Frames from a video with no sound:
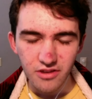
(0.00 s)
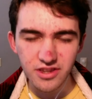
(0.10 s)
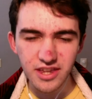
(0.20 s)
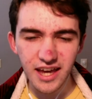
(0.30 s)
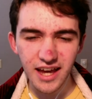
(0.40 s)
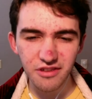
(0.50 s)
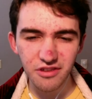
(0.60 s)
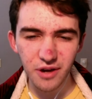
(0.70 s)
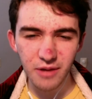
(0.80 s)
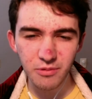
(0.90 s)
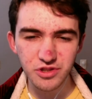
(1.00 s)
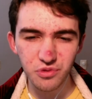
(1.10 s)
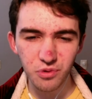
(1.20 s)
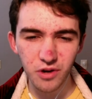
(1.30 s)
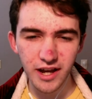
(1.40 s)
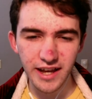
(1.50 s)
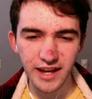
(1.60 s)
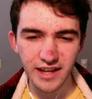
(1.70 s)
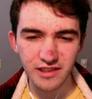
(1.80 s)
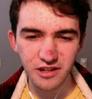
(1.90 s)
Yeah, so I was right.
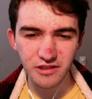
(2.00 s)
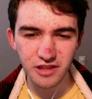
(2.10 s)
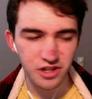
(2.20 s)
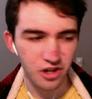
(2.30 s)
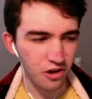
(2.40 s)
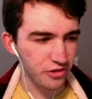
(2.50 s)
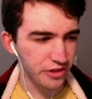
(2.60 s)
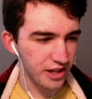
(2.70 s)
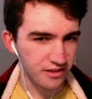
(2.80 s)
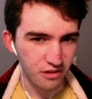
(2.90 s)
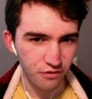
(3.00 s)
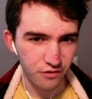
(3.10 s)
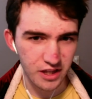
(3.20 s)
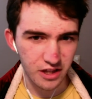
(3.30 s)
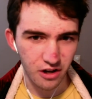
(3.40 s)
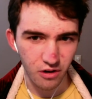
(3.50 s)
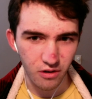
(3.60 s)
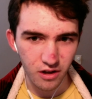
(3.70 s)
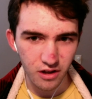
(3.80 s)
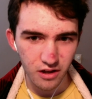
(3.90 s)
I literally called it in this video.
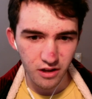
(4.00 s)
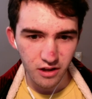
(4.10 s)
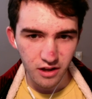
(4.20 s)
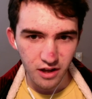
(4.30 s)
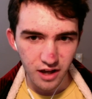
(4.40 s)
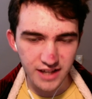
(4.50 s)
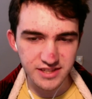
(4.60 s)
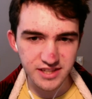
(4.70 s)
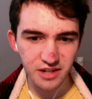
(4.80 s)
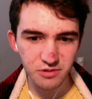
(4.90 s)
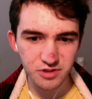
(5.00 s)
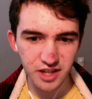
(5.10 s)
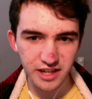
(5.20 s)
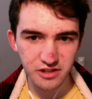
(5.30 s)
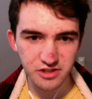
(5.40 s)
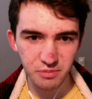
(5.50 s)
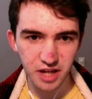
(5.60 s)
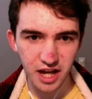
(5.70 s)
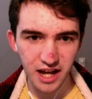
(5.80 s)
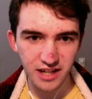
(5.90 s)
I said it was like your
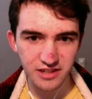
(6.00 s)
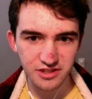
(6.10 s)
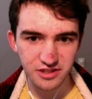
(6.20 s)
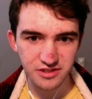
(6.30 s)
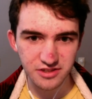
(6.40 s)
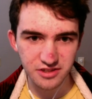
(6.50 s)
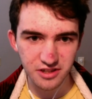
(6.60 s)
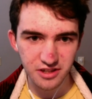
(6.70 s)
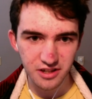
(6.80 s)
subconscious.